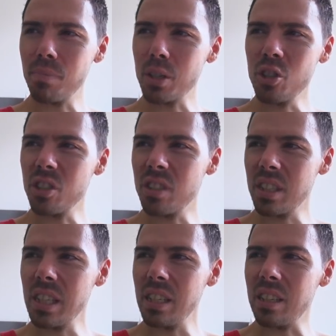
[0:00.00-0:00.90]
I just
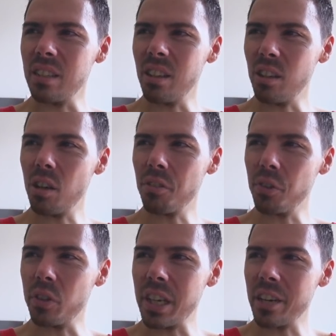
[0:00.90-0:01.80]
see a lot of
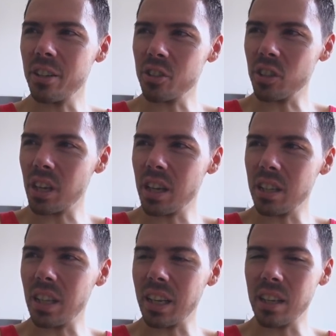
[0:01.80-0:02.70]
fruitarians are kind
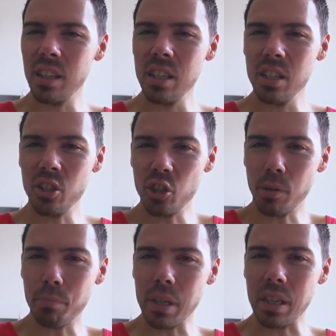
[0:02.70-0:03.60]
of like
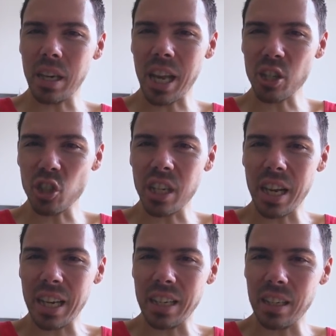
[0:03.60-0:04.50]
jumpy and
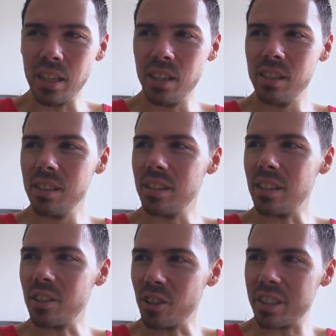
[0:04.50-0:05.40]
agitated
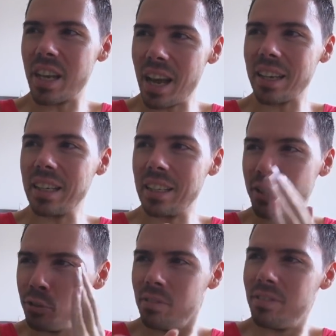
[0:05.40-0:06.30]
and they're attacky,
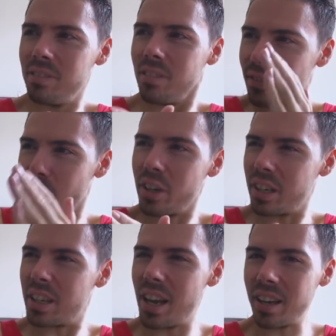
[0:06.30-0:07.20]
very
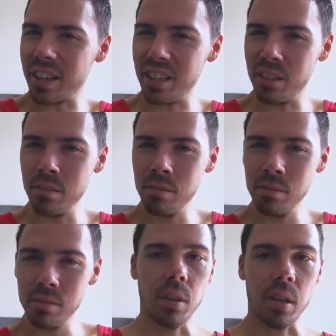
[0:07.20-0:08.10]
attacky.
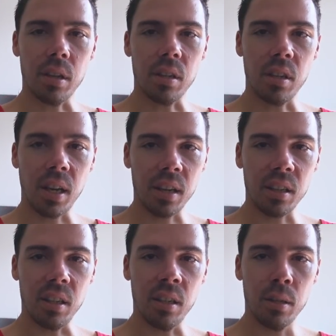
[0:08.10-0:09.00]
They
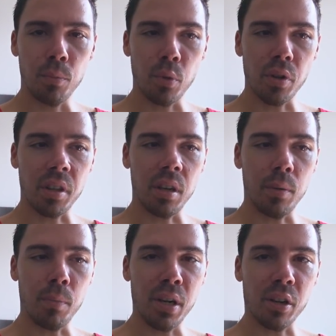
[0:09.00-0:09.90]
attacky more than
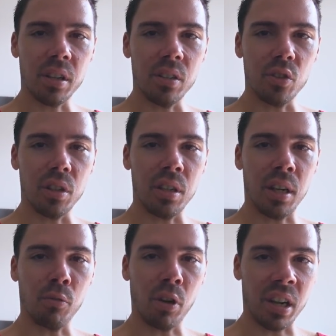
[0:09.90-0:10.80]
Americans in
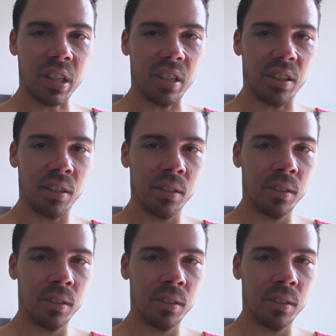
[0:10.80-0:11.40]
Iraqi.